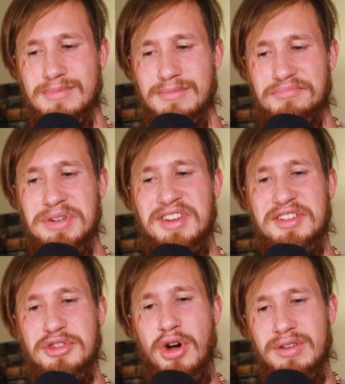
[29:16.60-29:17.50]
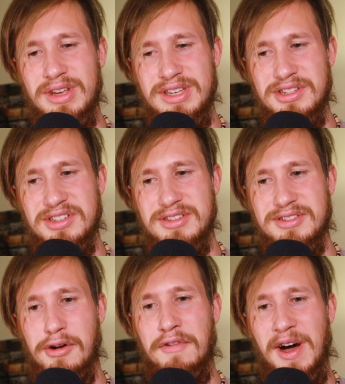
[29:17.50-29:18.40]
But stories
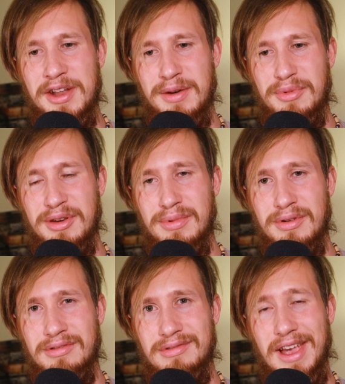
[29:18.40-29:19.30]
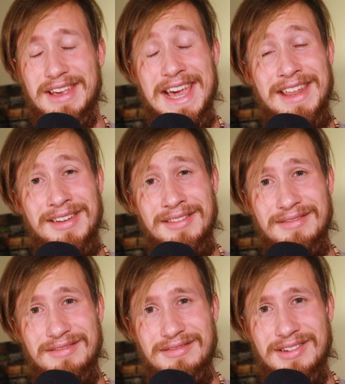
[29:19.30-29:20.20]
of other people, again,
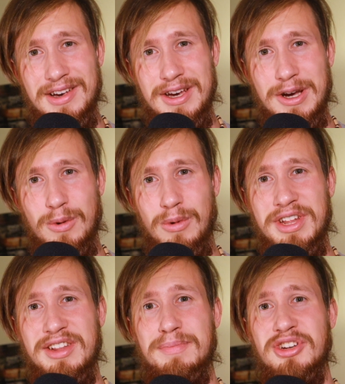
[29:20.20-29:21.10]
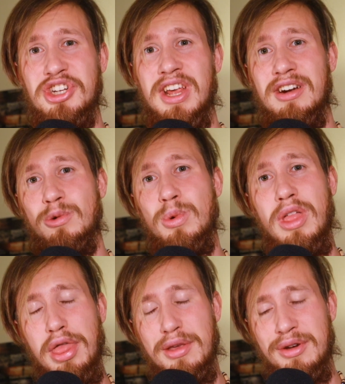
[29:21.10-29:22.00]
what has been shared with
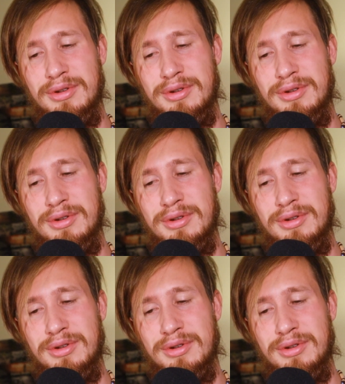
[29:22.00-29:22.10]
you,